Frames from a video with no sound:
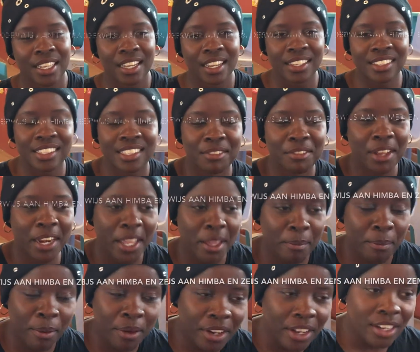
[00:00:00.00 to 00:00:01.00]
it's very
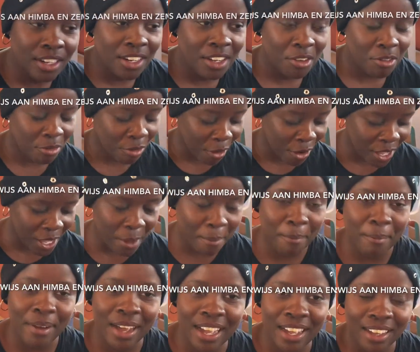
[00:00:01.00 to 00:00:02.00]
important for
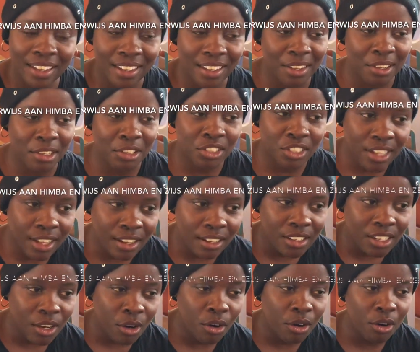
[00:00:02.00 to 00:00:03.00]
Himba child
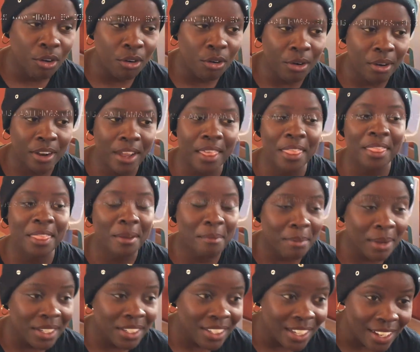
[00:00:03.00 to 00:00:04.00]
or a
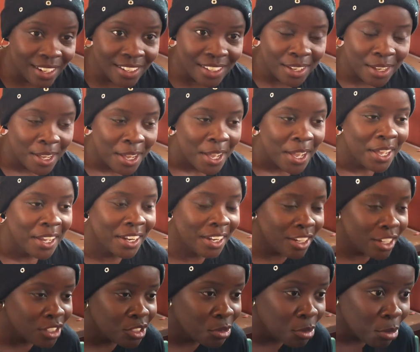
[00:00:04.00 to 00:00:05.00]
Zemba child
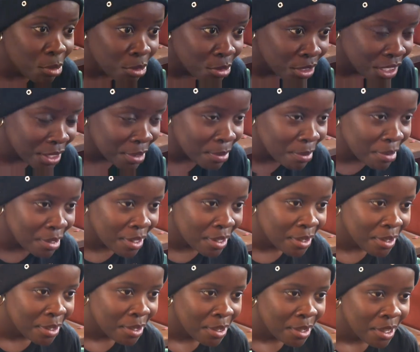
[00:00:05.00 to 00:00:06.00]
really to go to school.
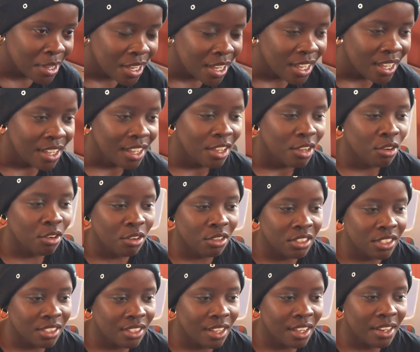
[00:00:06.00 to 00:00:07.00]
Because
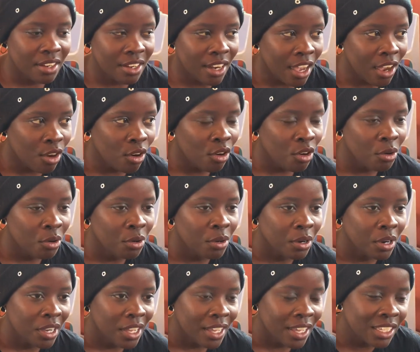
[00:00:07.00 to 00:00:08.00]
now,
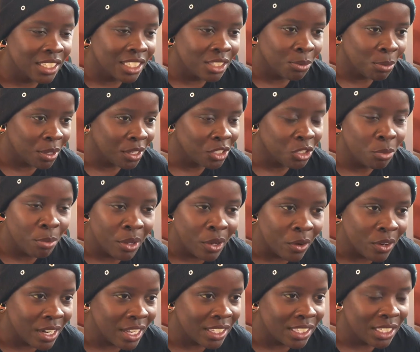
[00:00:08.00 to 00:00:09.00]
as we, to be
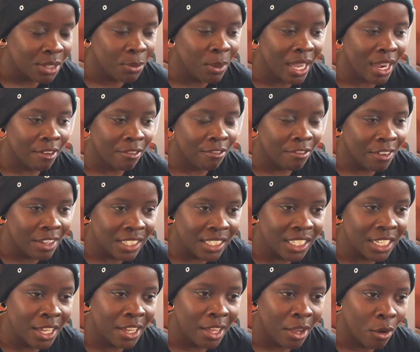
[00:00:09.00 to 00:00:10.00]
honest, we are
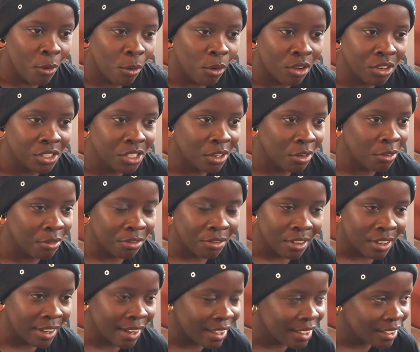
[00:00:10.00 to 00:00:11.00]
facing a world of
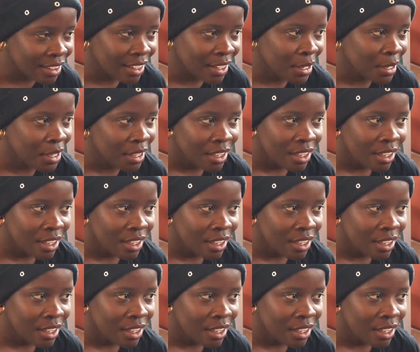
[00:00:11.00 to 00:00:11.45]
like